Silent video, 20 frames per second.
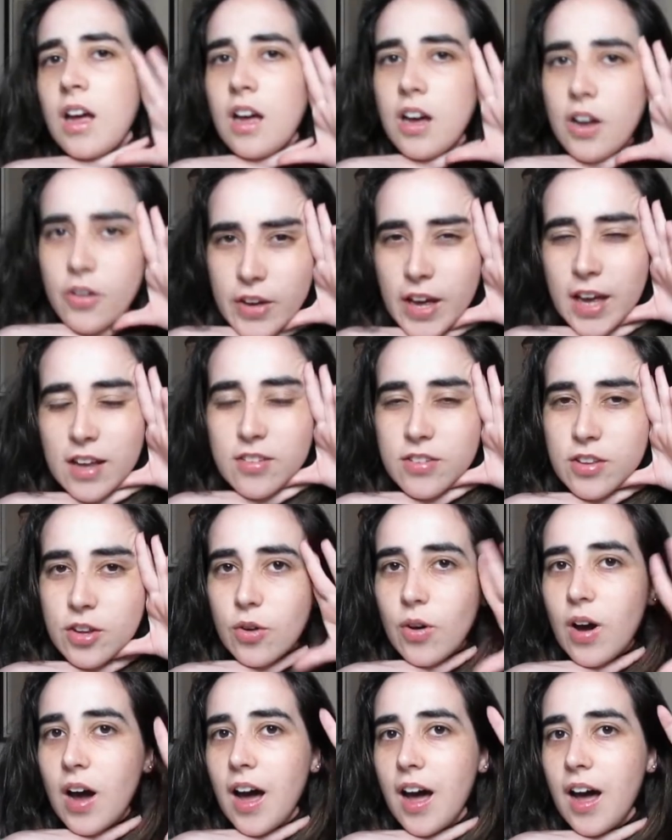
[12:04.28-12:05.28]
Okay,
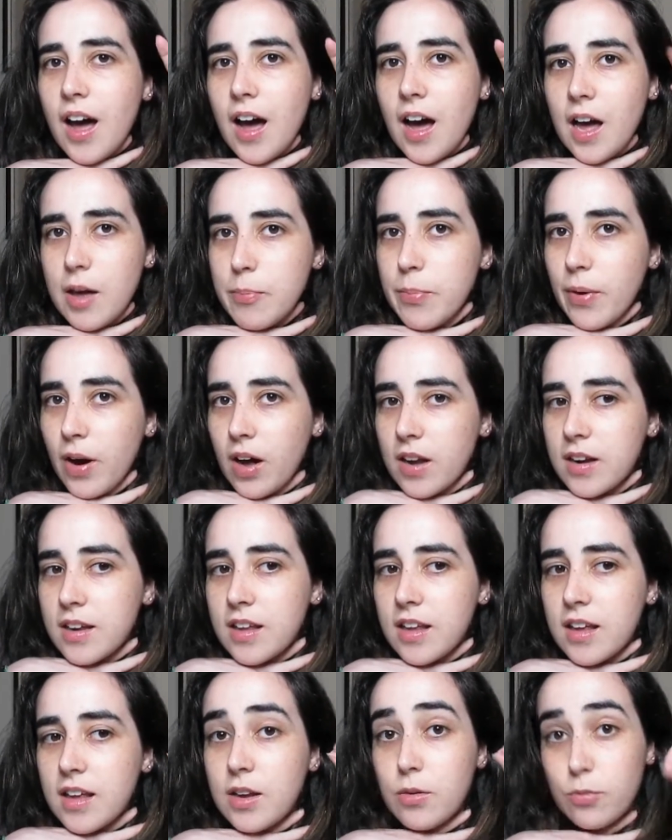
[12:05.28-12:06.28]
so I bought
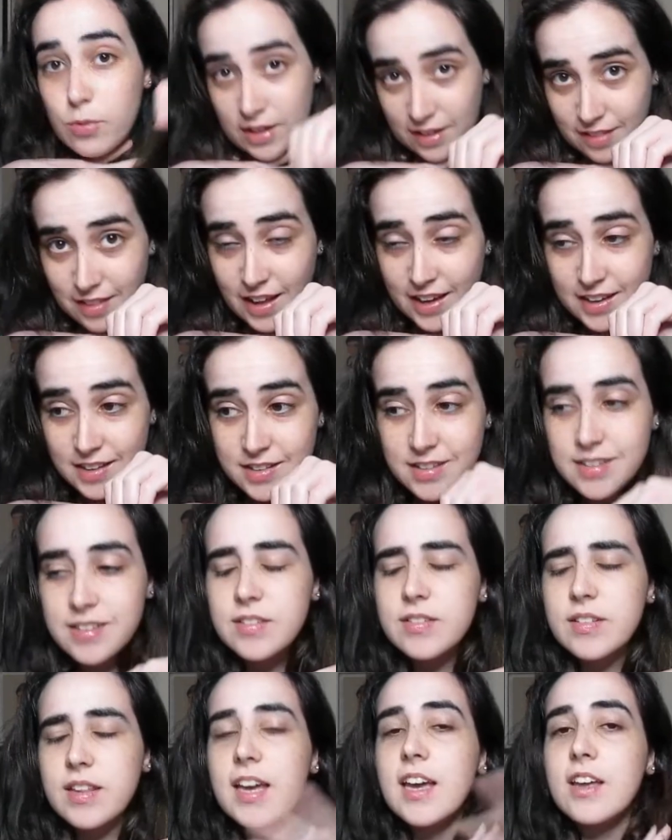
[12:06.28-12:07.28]
a ring light,
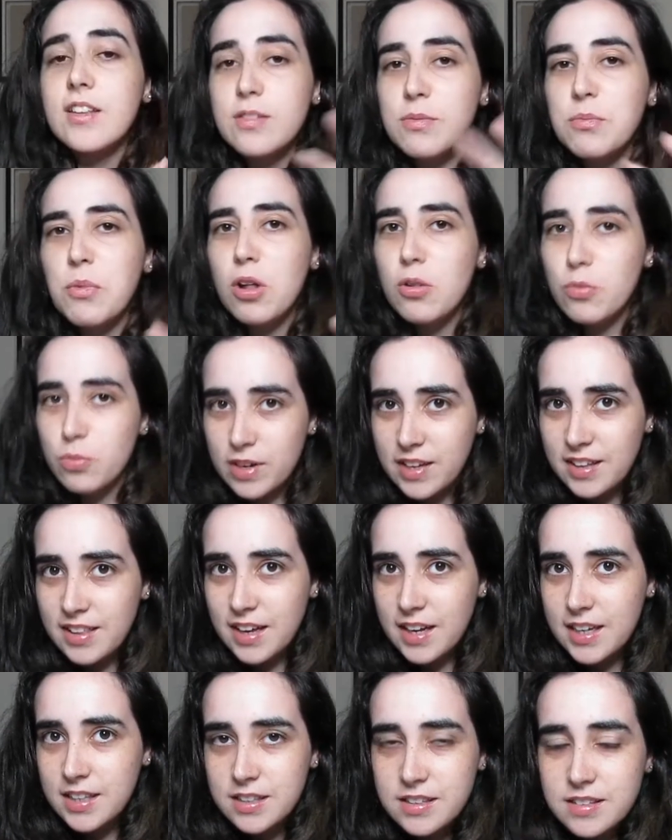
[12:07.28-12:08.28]
like a small ring
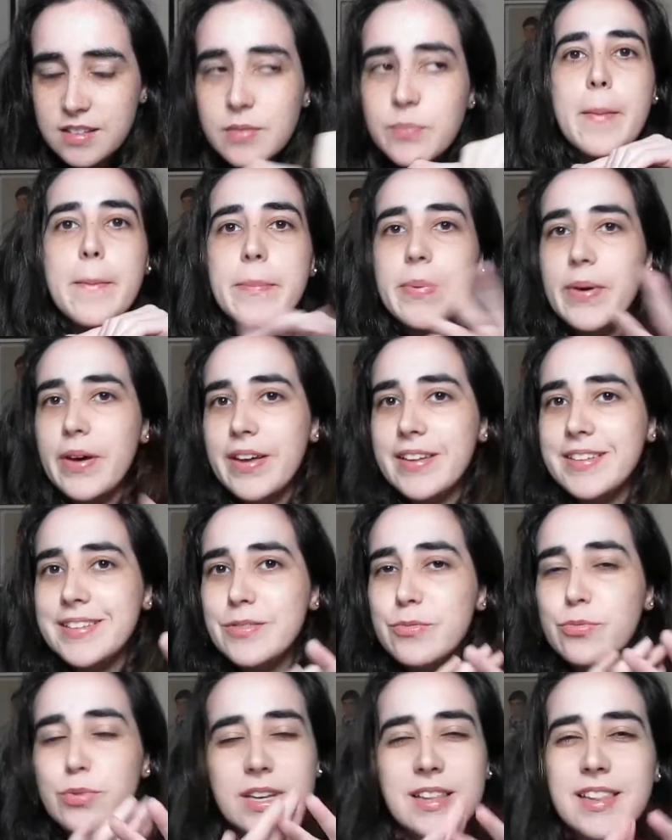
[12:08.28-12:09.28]
light, but
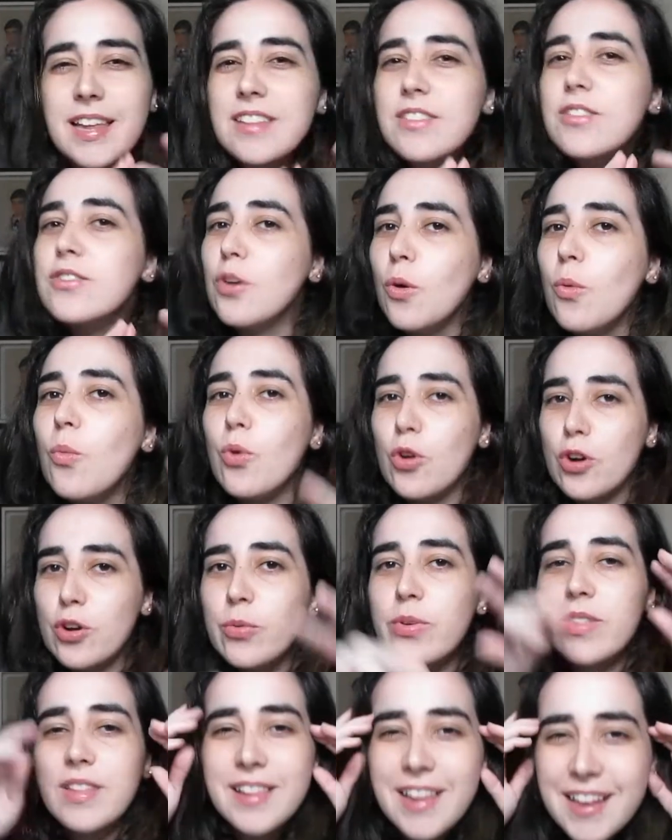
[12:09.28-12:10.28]
ring lights don't work
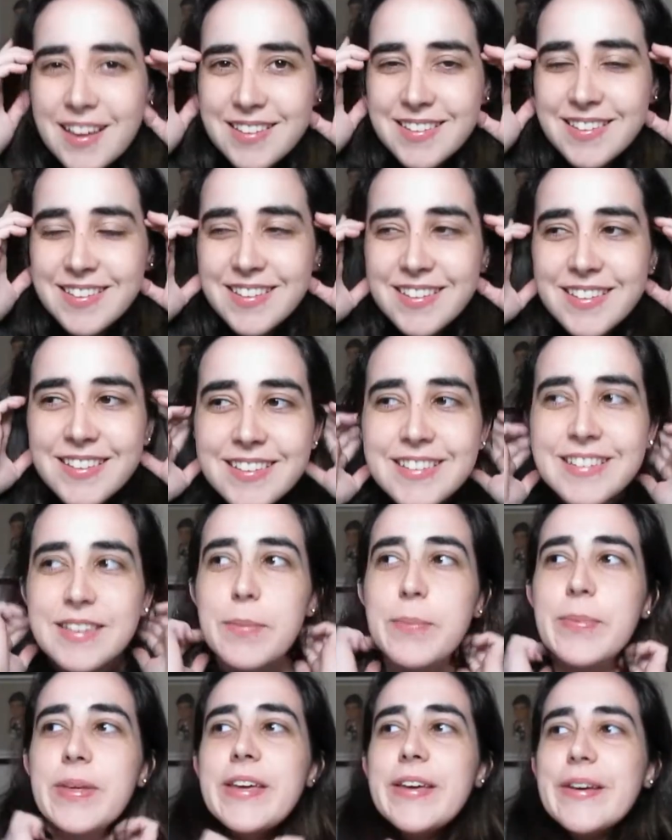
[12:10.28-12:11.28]
with glasses
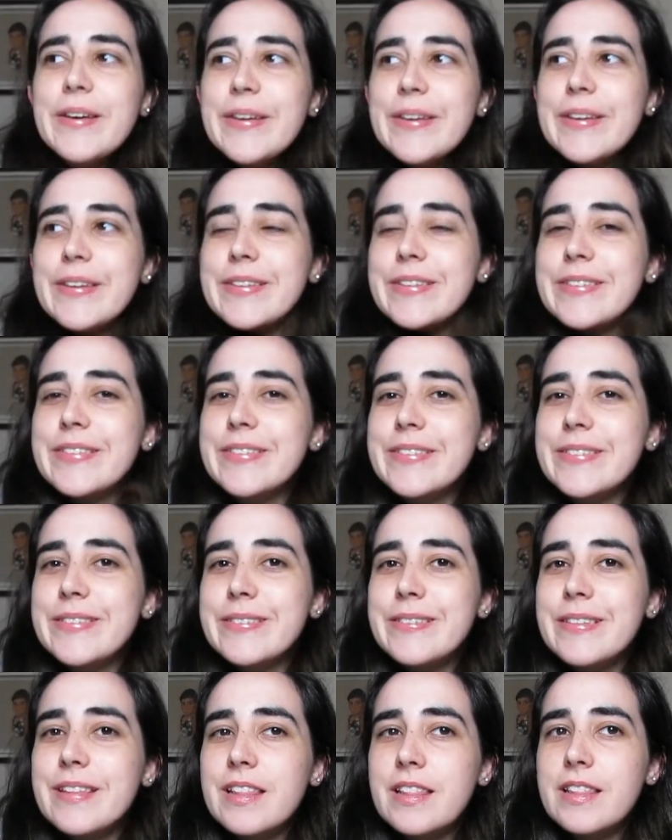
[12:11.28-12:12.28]
because
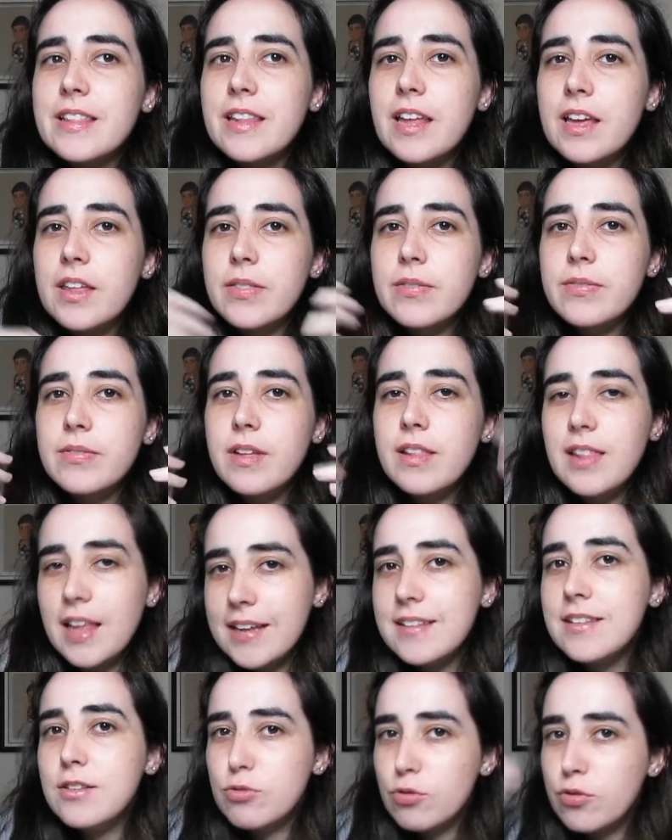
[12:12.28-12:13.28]
like the
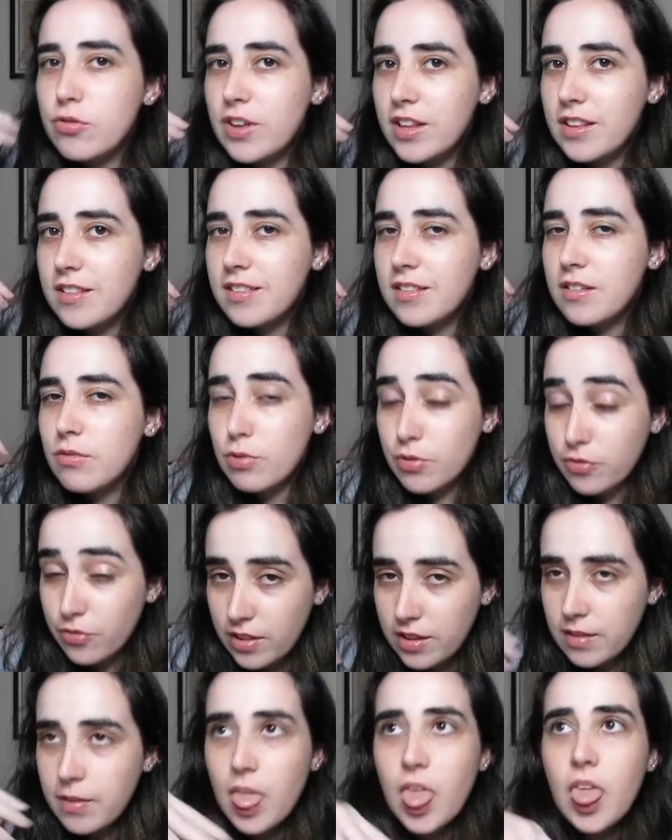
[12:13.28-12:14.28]
light is
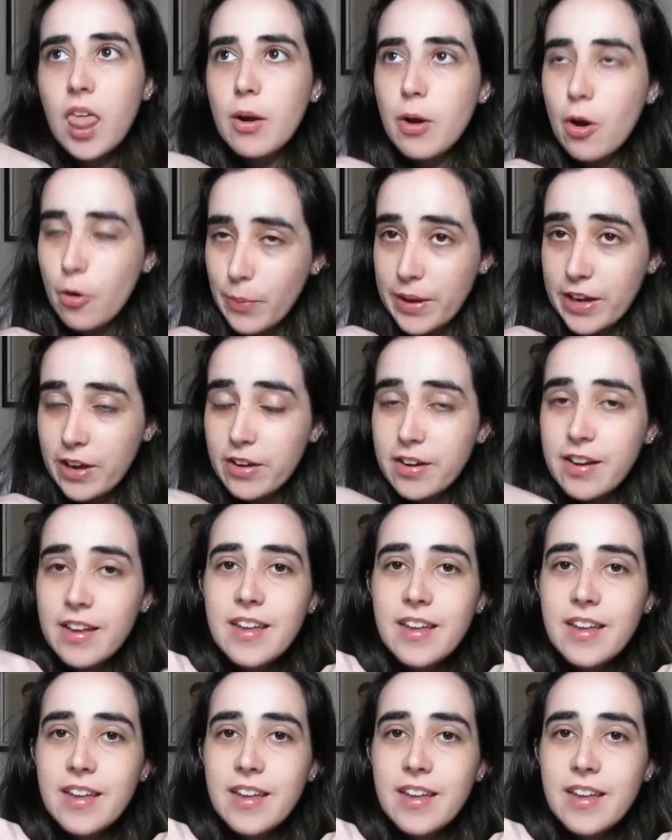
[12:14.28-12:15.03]
oh my god.